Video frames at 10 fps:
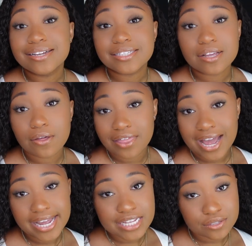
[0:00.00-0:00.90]
So
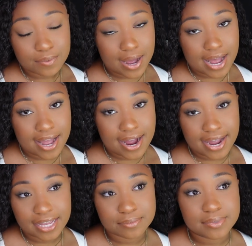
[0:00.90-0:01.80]
that is why
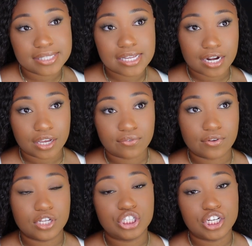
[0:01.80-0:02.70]
I am studying
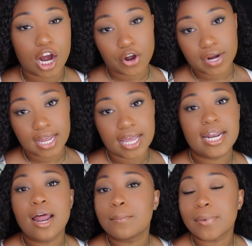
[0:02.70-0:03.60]
for the GRE
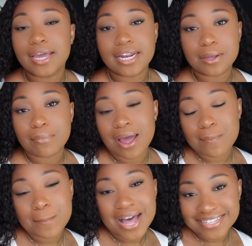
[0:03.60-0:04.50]
and I'm getting my
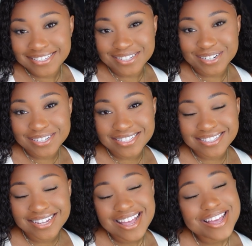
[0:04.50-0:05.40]
master's.
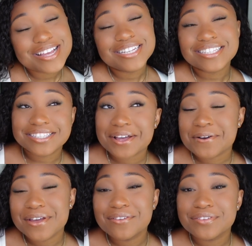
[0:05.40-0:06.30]

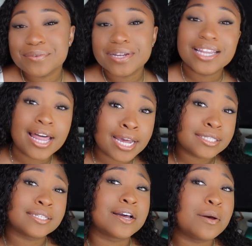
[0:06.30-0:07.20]
So if you would like
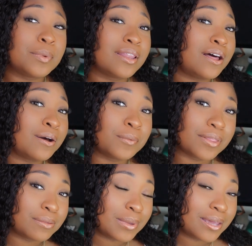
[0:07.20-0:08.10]
to come along
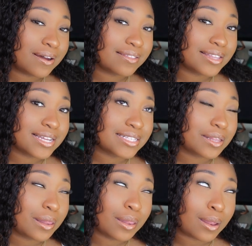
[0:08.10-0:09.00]
with me on this
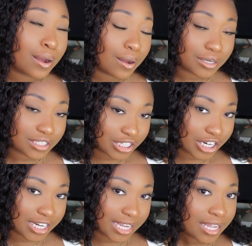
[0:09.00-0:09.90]
long
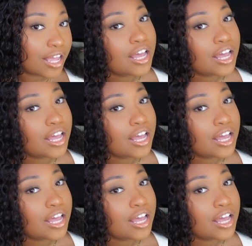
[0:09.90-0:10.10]
journey,